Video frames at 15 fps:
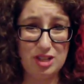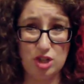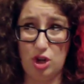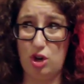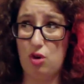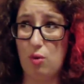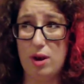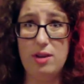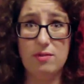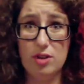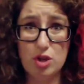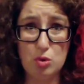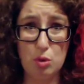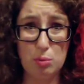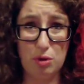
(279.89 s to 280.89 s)
It's a great
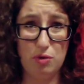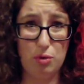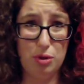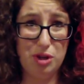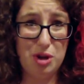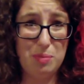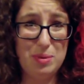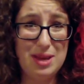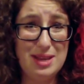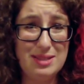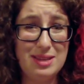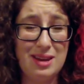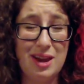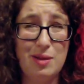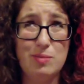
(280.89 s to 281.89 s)
visual portfolio
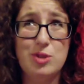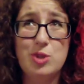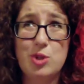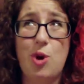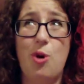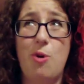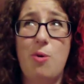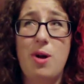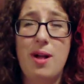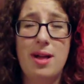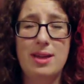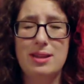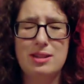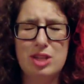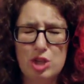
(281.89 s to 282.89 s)
piece, and I'm so,
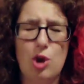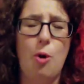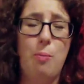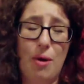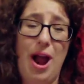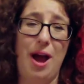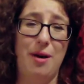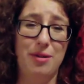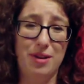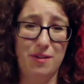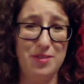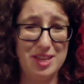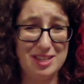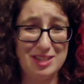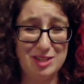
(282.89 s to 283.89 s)
so proud
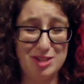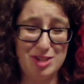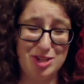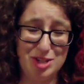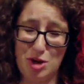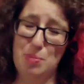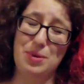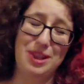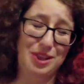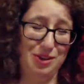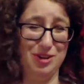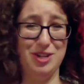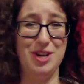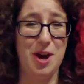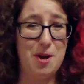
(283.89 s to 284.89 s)
of this stupid
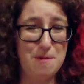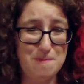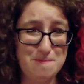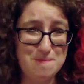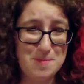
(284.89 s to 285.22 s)
little show.